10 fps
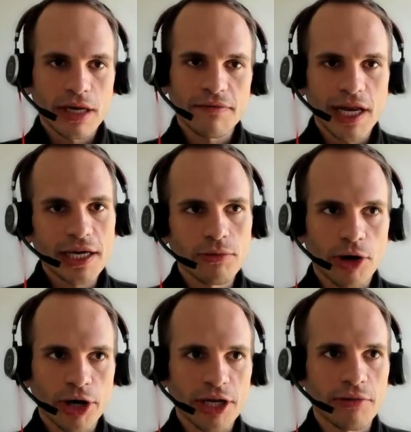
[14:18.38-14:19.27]
feel like the
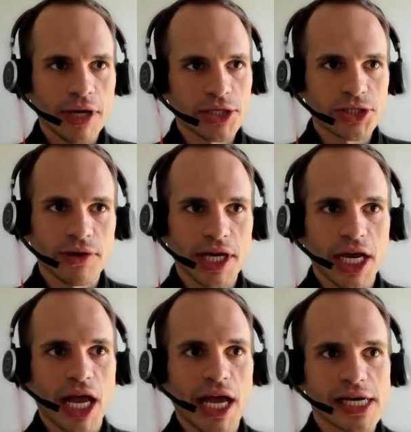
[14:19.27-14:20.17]
work that we are doing
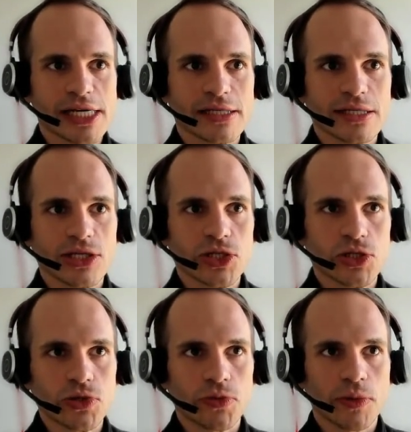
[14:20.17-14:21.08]
is
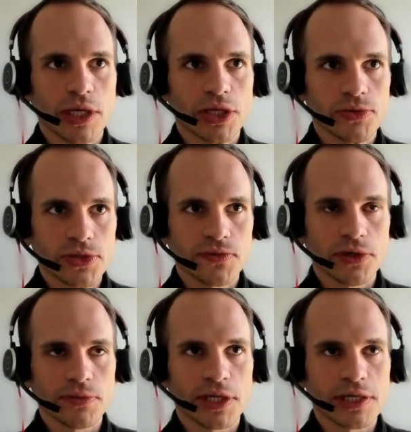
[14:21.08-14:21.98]
super
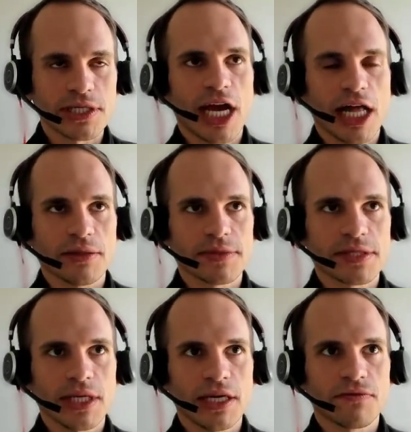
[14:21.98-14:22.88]
useful because it helps
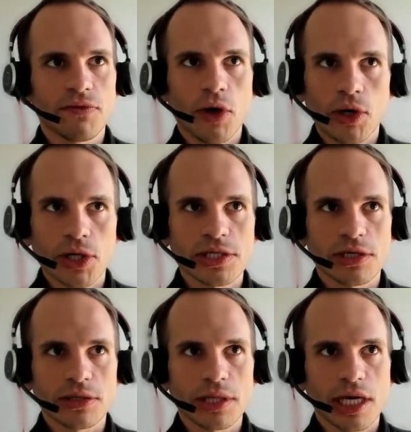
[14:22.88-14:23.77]
me focus
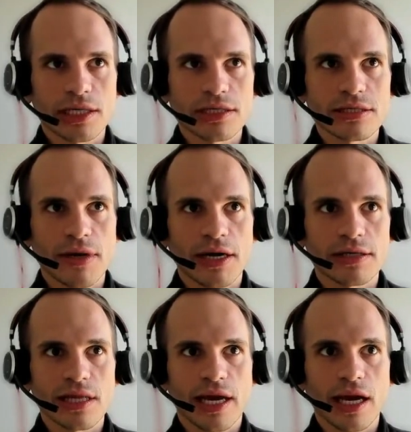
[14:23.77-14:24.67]
on things,
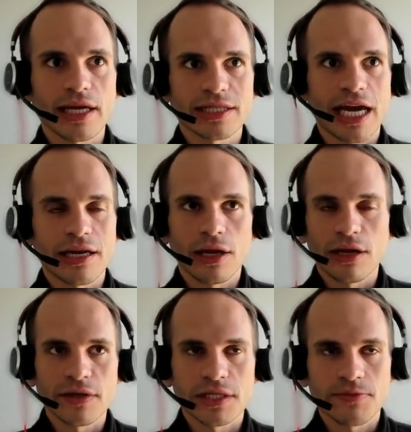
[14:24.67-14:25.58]
whereas like I get a lot
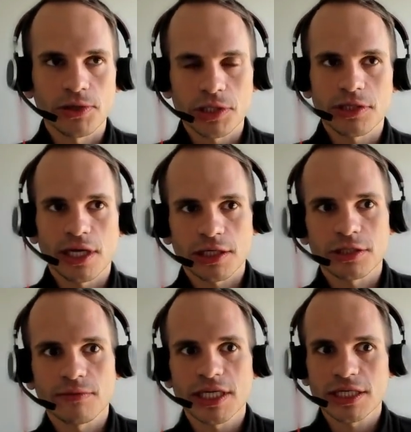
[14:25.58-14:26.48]
of exposure to English in
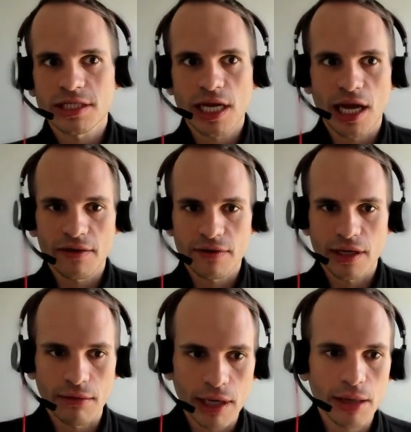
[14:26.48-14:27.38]
my day-to-day life
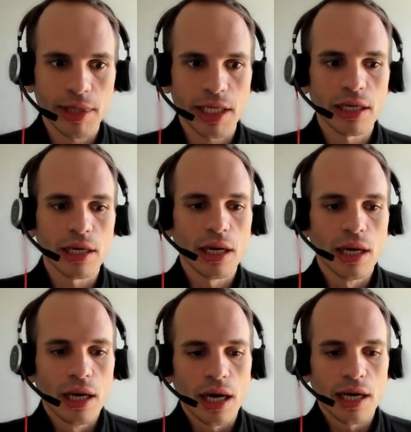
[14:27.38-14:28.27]
anyway, but
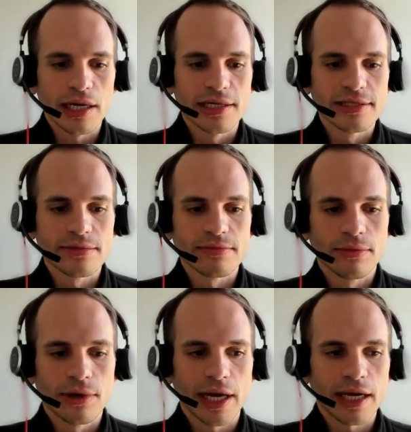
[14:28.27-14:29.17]
it's
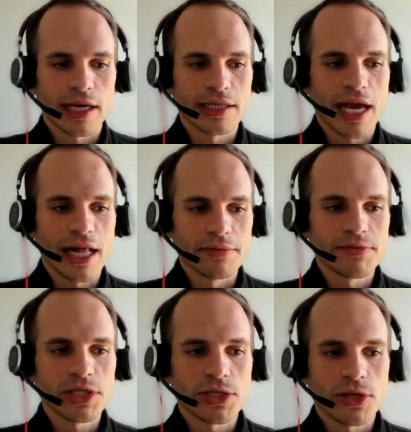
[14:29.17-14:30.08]
more like it helps
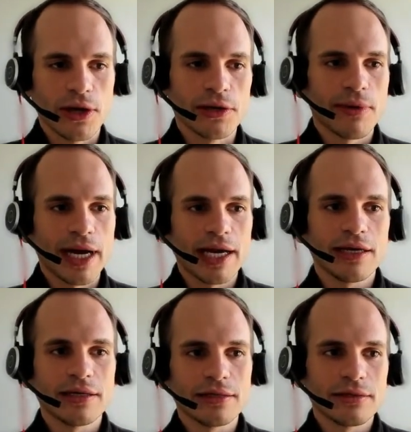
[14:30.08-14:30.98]
me turn my
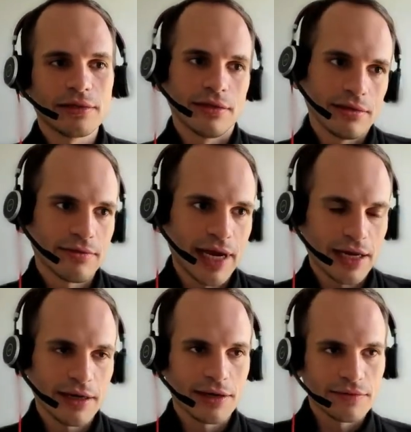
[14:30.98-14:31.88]

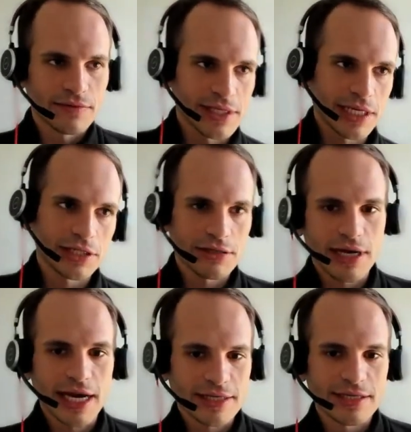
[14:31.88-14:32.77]
regular conversation into
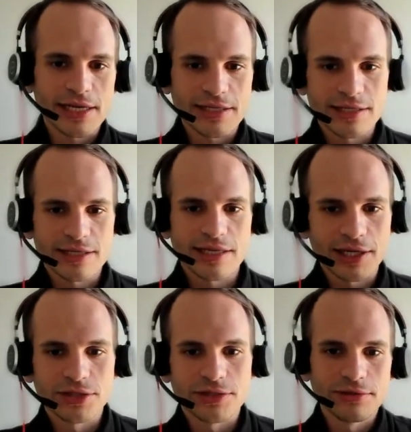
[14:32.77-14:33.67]
exercises that I
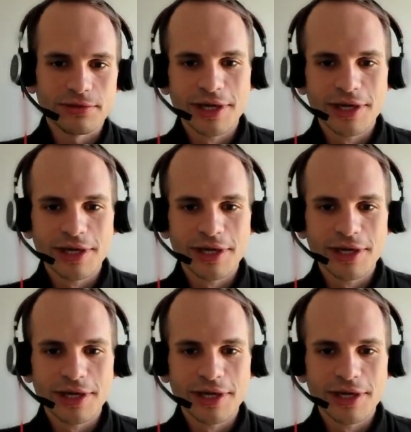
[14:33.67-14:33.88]
can do.